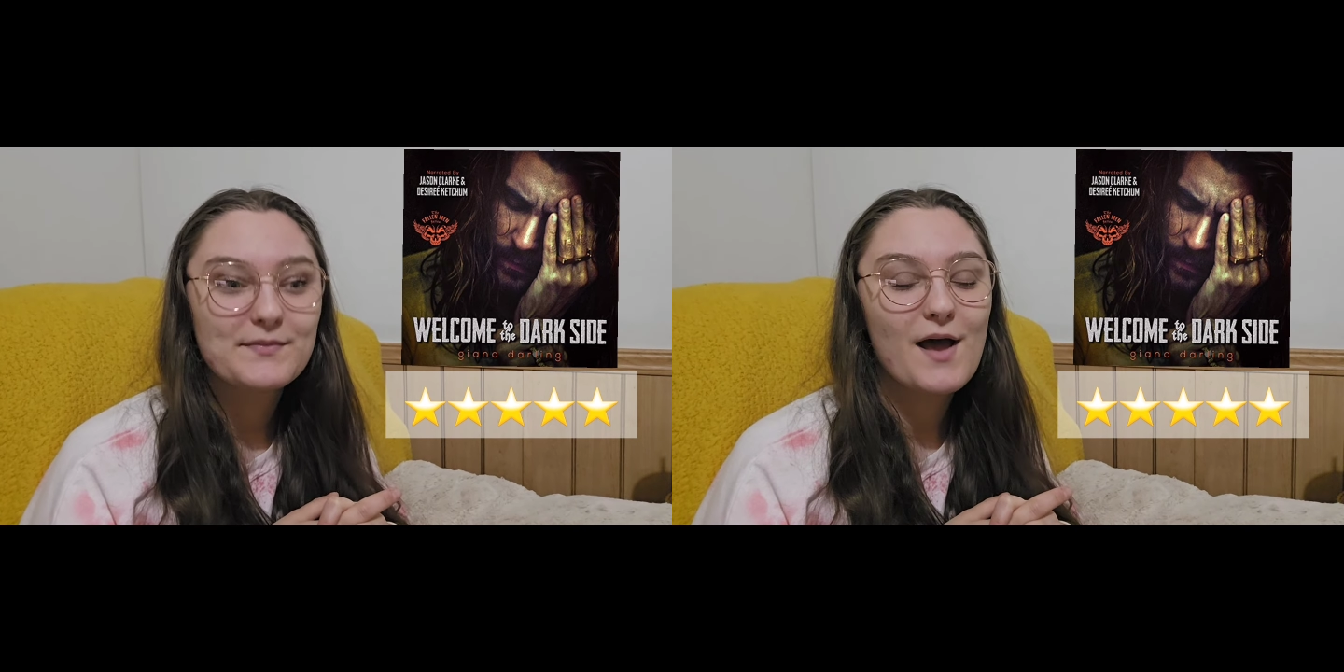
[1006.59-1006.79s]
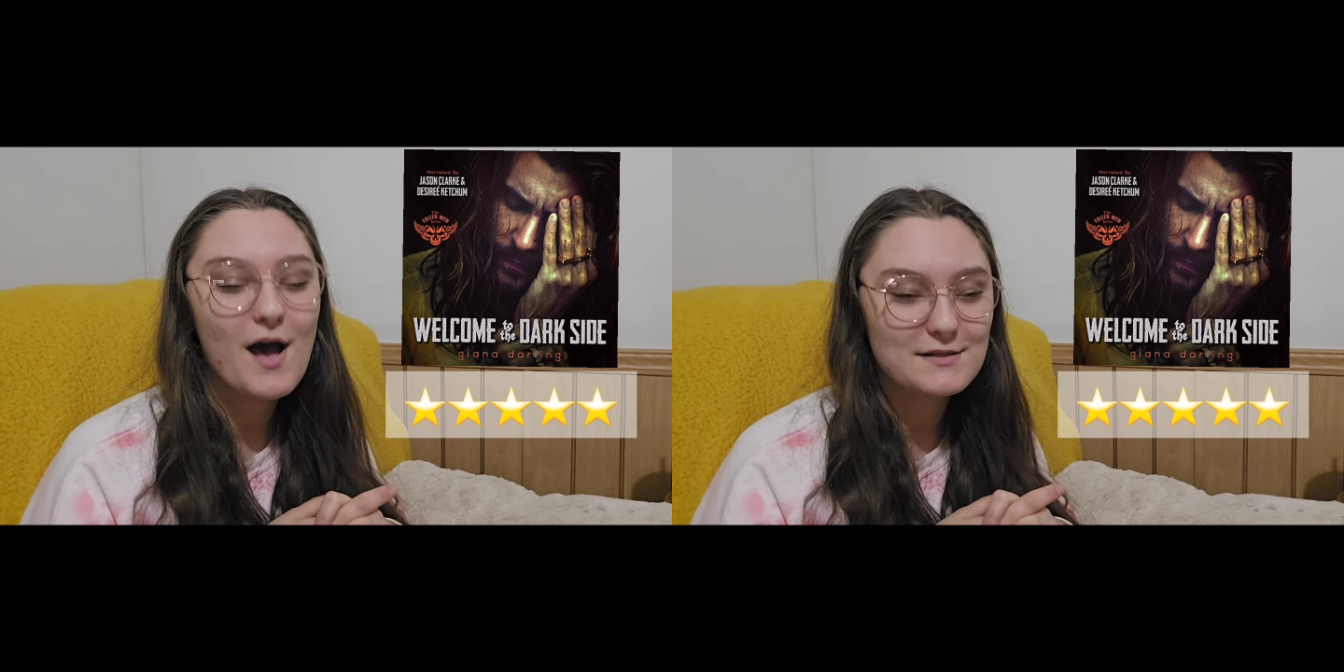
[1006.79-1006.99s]

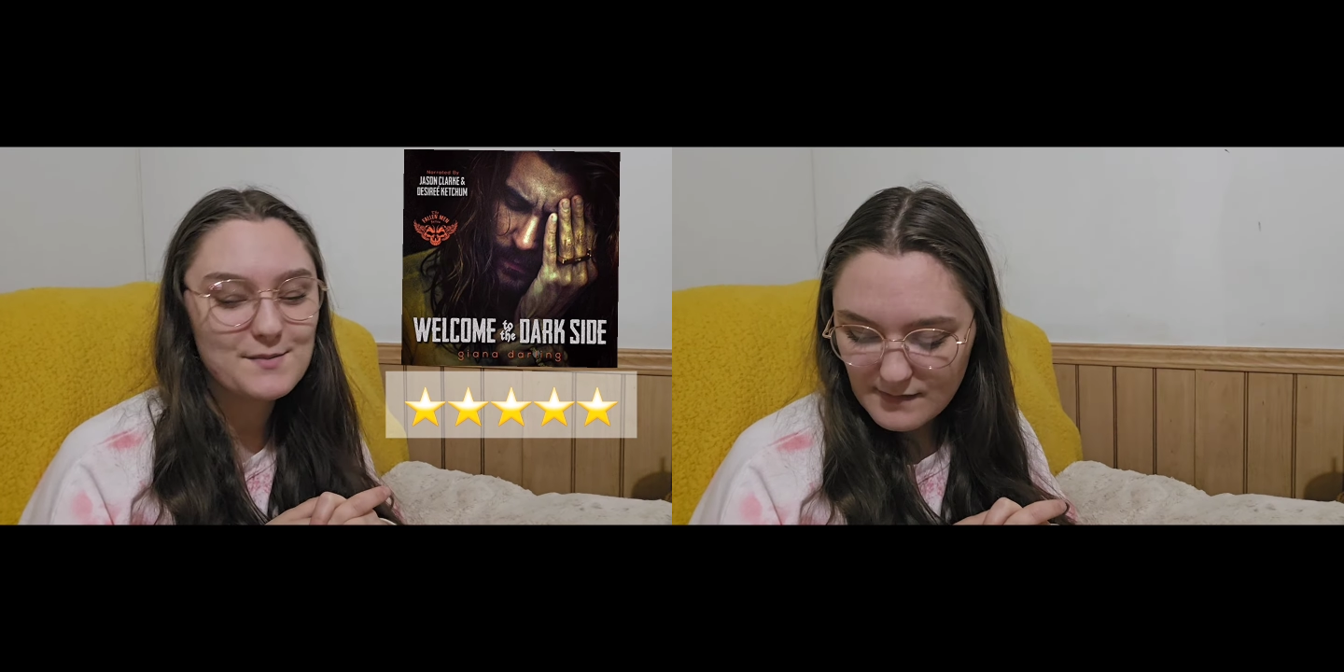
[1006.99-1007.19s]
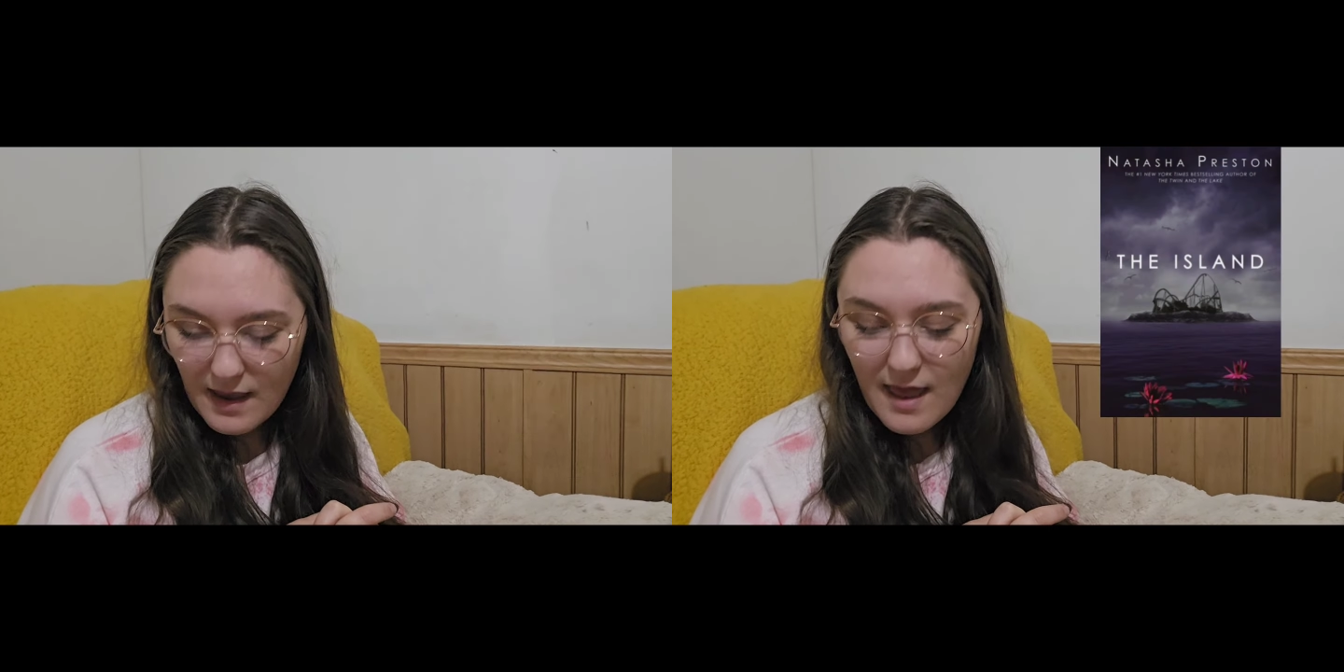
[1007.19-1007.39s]
Awesome.
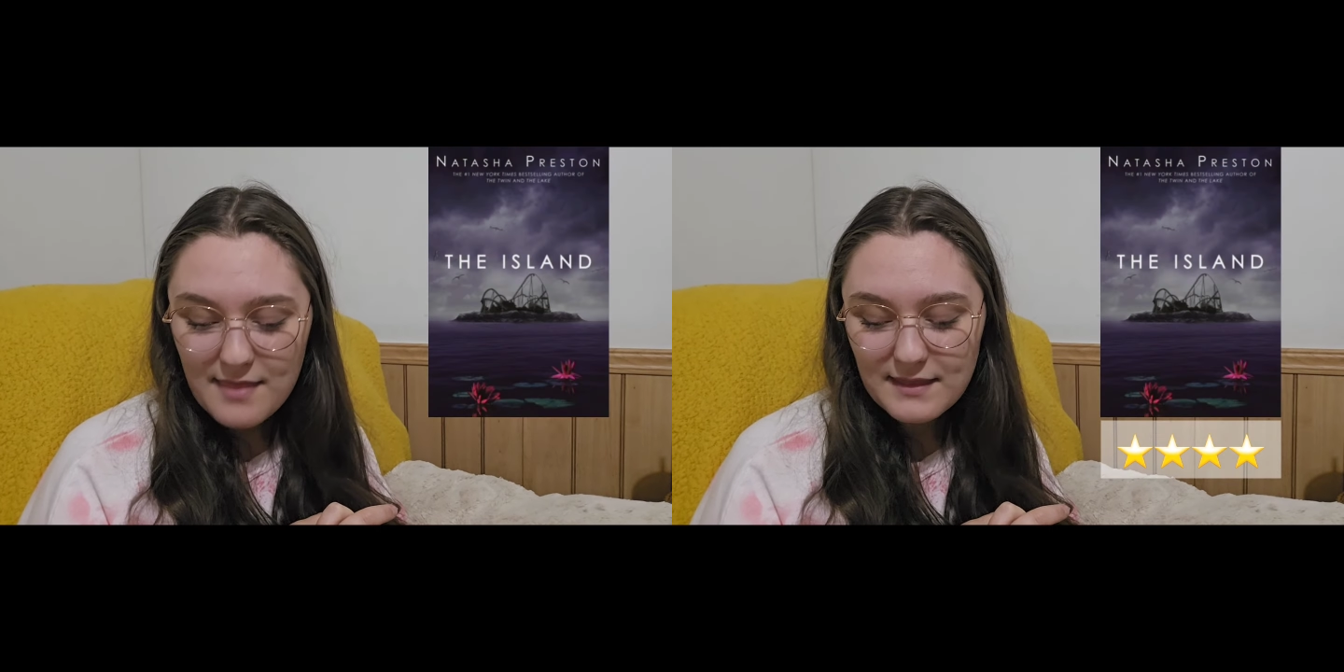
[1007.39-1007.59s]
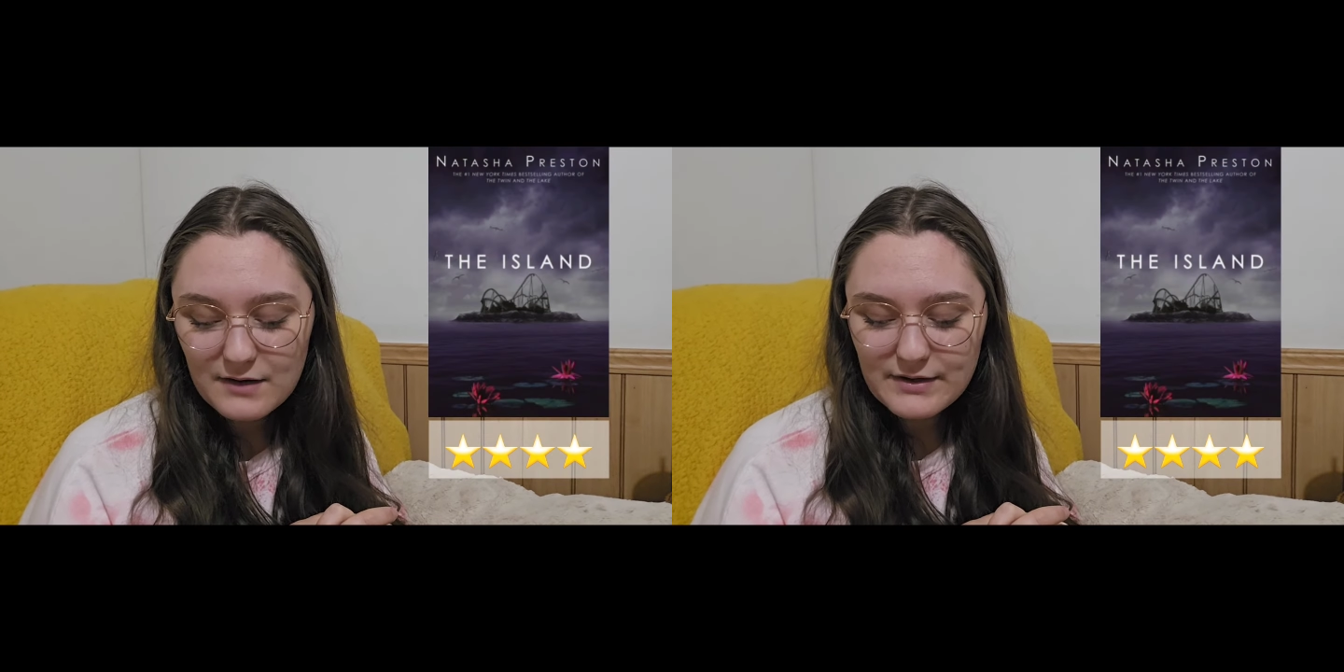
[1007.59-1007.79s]

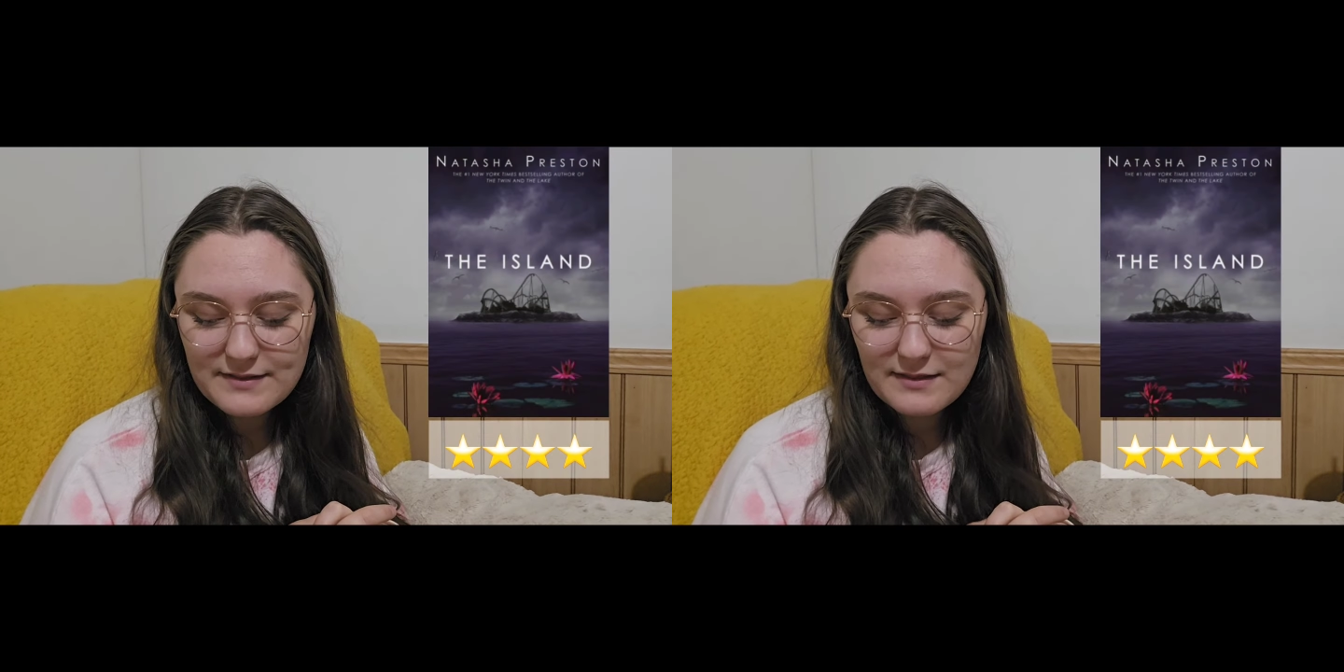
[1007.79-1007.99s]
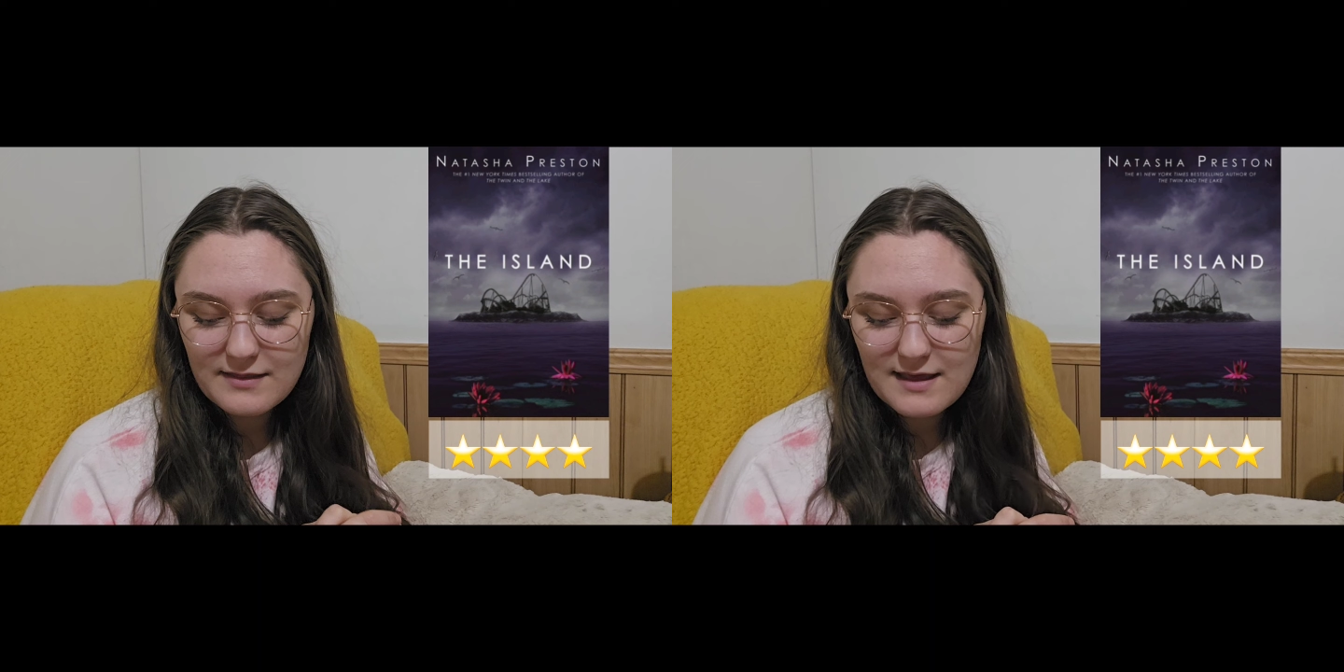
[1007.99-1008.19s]
Then I
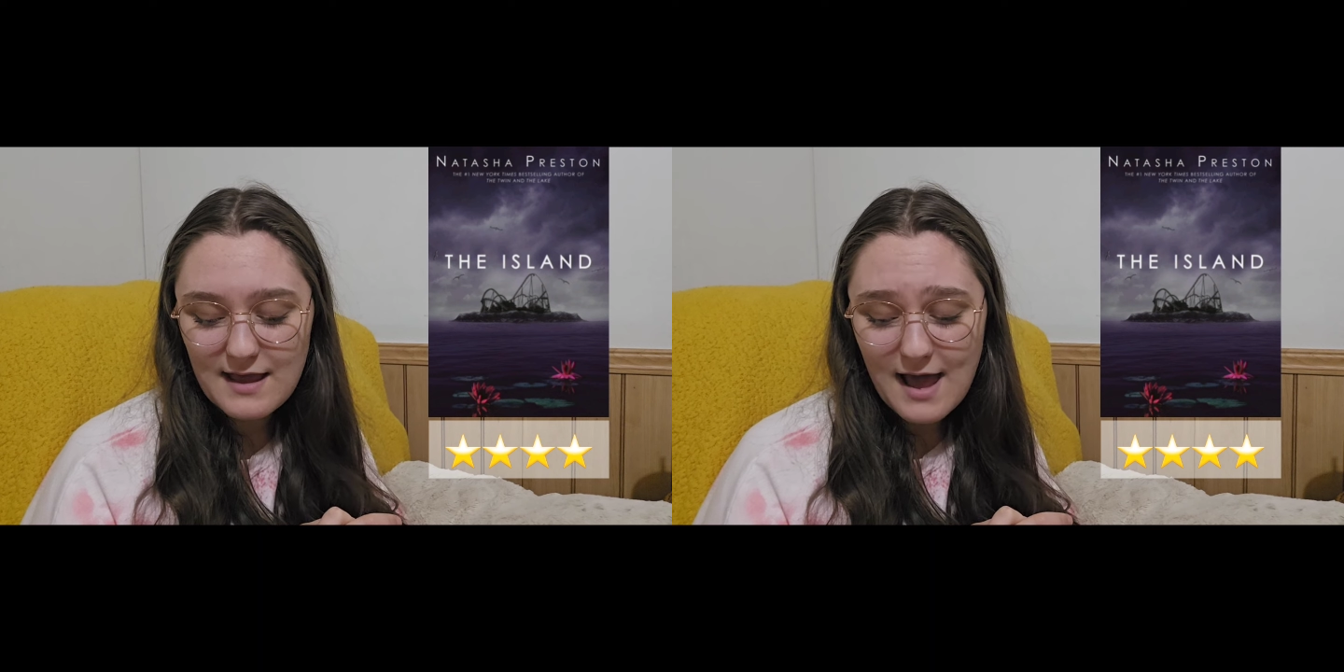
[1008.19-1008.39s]
read The